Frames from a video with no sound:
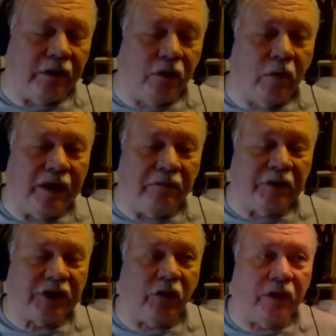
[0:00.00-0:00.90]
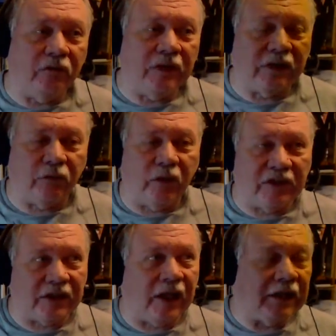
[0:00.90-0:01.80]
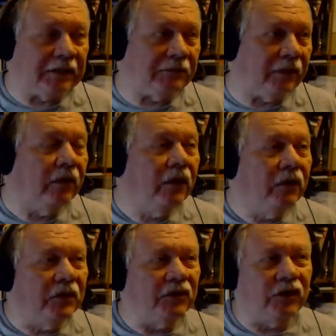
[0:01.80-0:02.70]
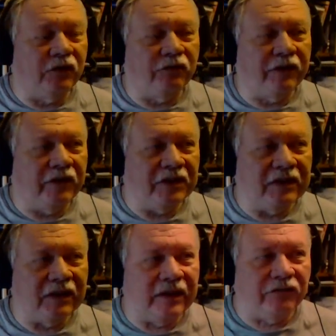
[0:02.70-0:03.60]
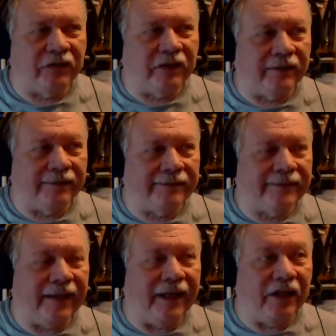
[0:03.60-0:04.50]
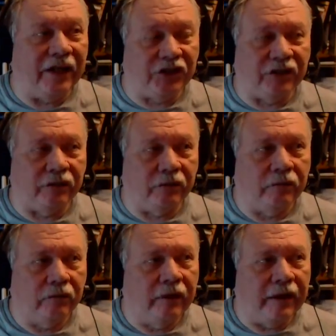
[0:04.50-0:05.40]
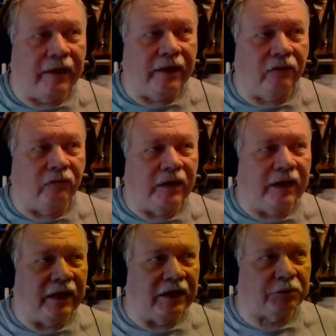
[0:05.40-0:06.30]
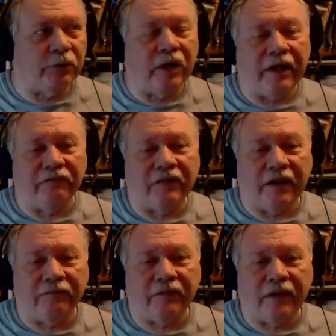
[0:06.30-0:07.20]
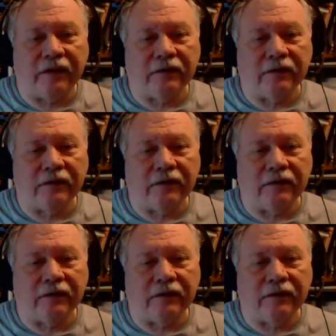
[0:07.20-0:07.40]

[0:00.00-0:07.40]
one he was showing was the Royal Scotsman, which was a very significant engine when in its prime type thing.